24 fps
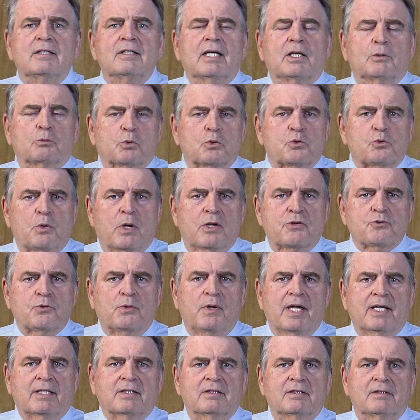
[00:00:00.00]
and was
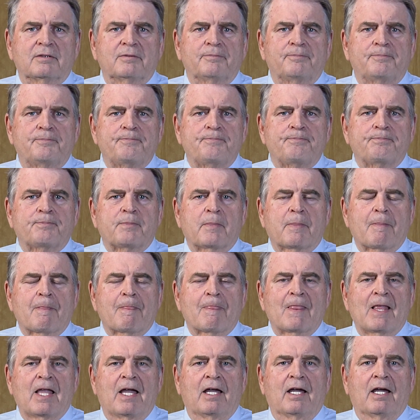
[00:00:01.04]
resurrected.
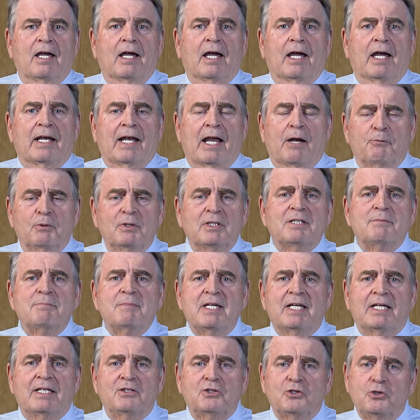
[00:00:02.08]
And I really
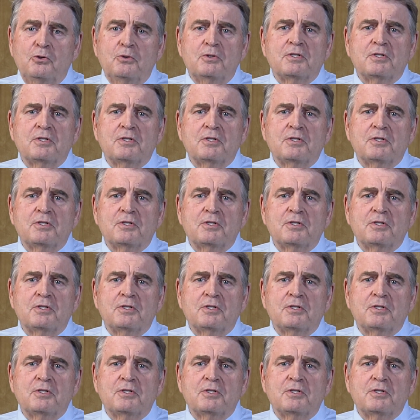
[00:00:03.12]
mean you